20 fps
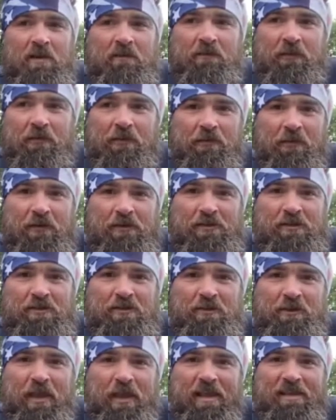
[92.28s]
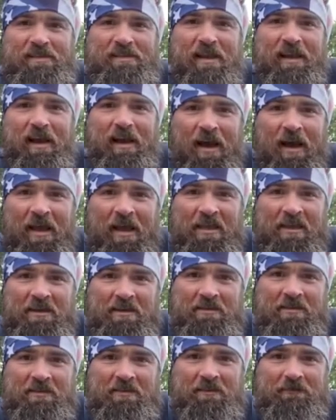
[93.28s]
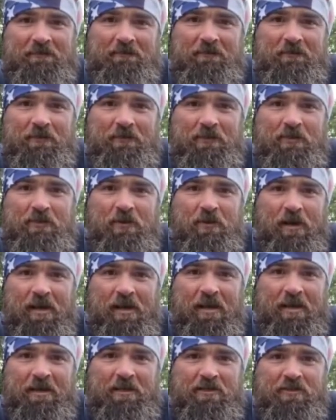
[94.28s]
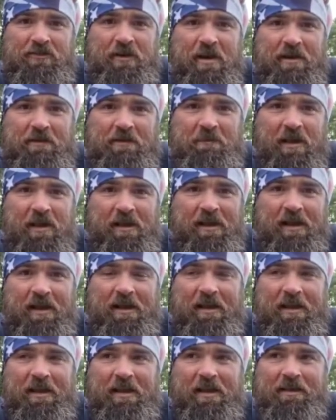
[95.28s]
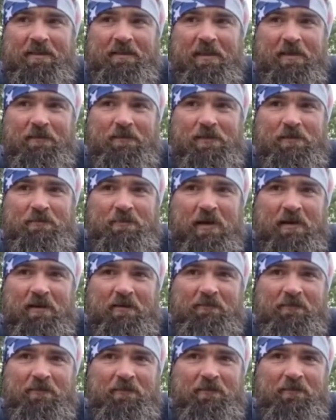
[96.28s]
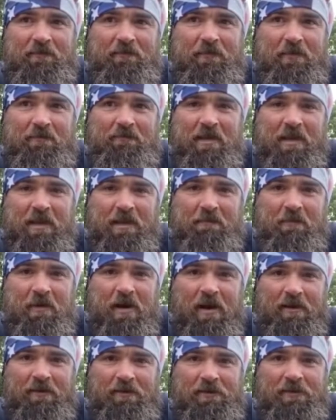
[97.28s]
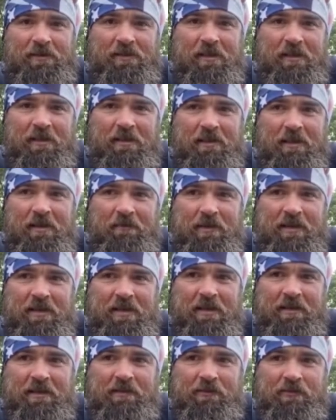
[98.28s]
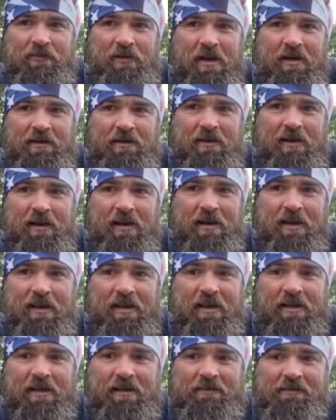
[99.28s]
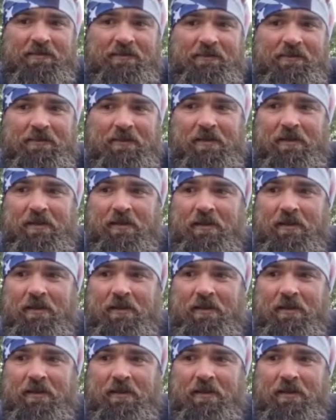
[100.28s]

for the first 2 days I hiked, so I had to drag my kayak. That was about 15 miles in that we dragged our kayaks.